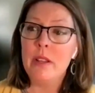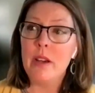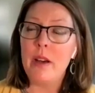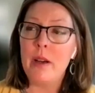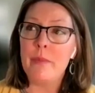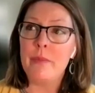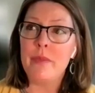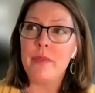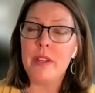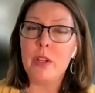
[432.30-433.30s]

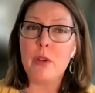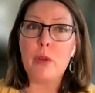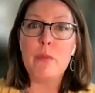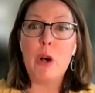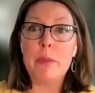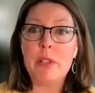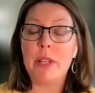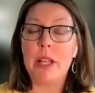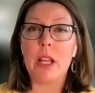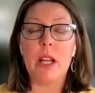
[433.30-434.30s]
the moment
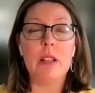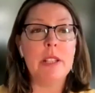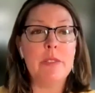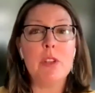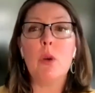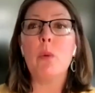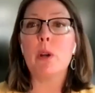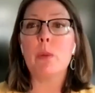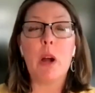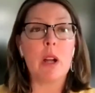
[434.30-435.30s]
of like, I don't even know
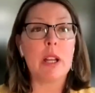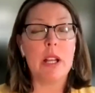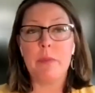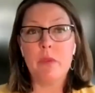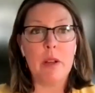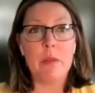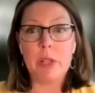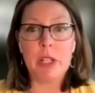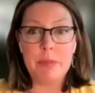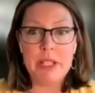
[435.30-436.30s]
where to park, and I'm
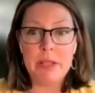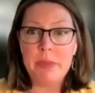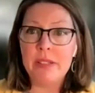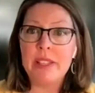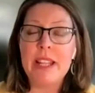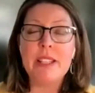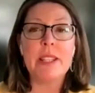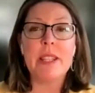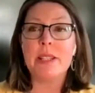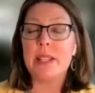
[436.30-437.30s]
going to be late
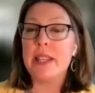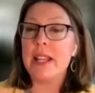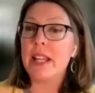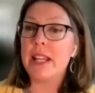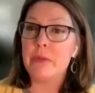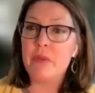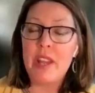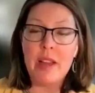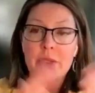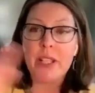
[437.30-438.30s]
to this, and then I got to
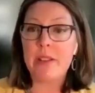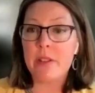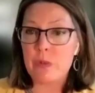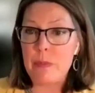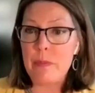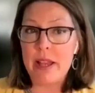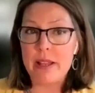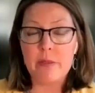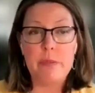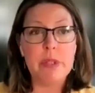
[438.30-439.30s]
navigate this
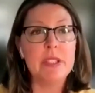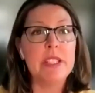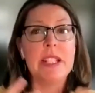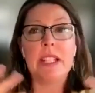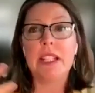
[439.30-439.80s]
massive building,